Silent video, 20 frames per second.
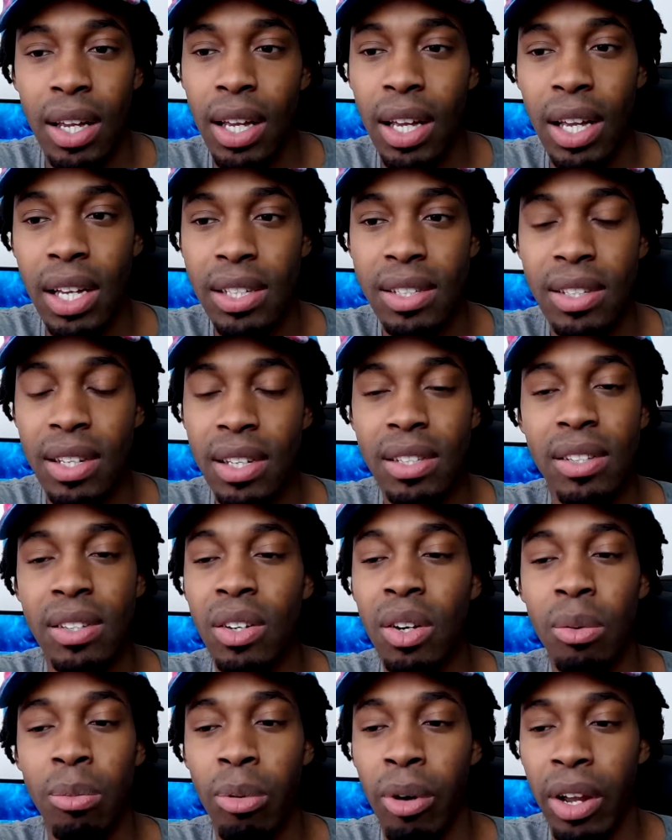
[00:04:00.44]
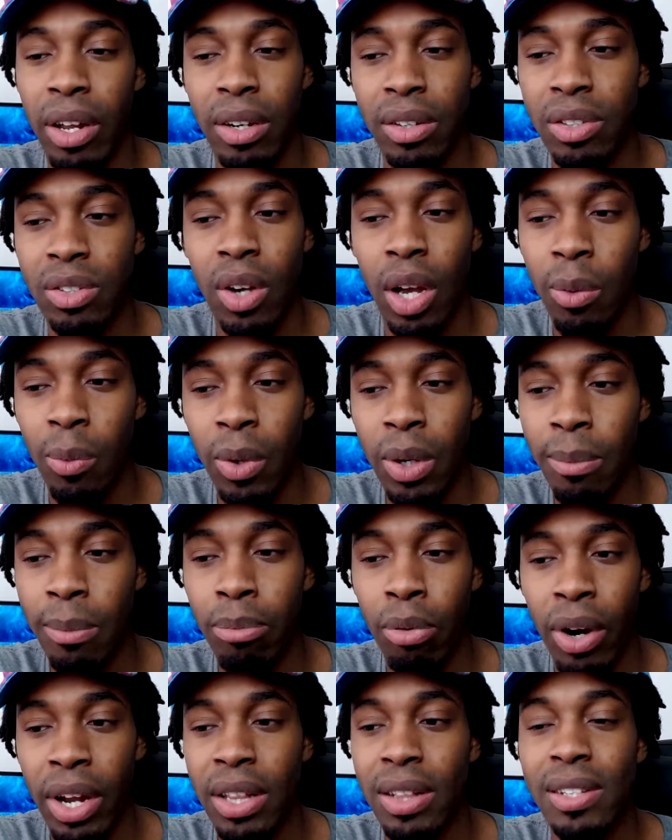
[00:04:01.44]
It's a no-brainer. So I want to
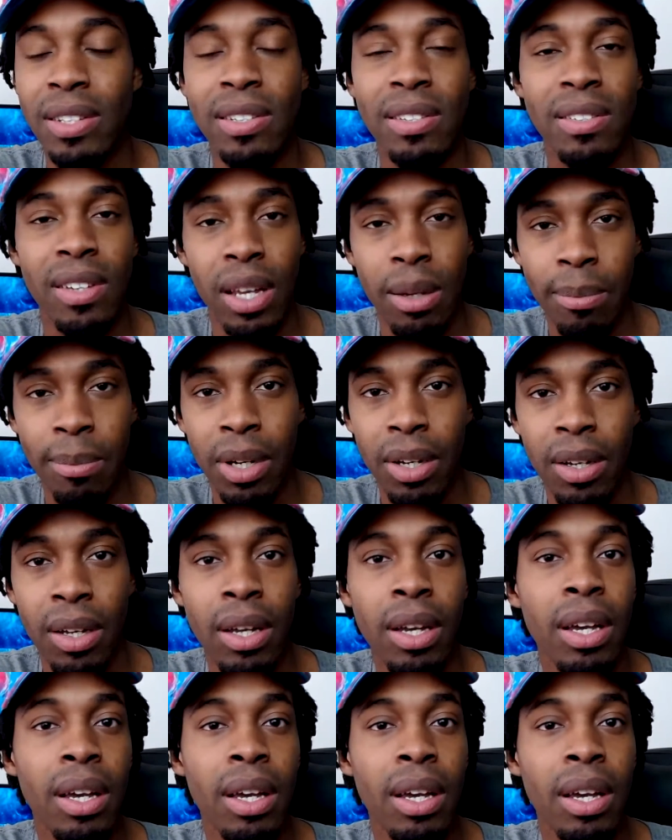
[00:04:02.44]
break the stigma